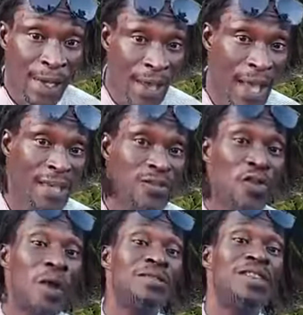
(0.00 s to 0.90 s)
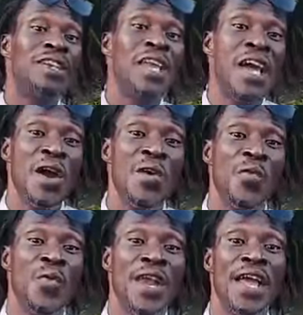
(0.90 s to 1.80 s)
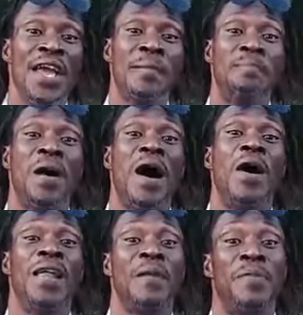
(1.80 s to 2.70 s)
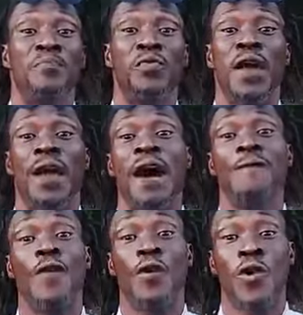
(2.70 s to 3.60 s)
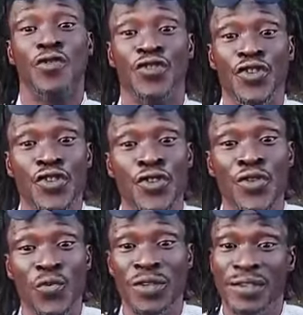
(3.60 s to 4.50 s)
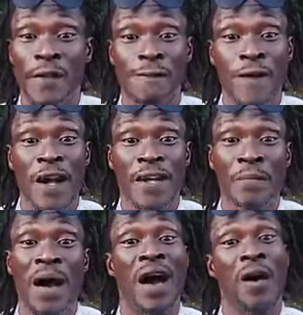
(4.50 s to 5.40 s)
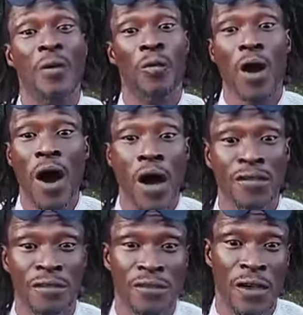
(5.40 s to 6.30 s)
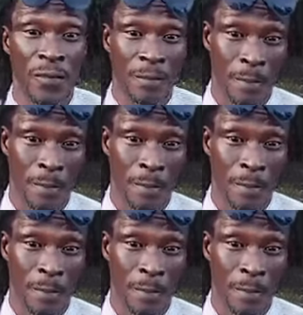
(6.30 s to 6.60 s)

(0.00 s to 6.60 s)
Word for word: And something there where they empower them people there for continue with them think about was them.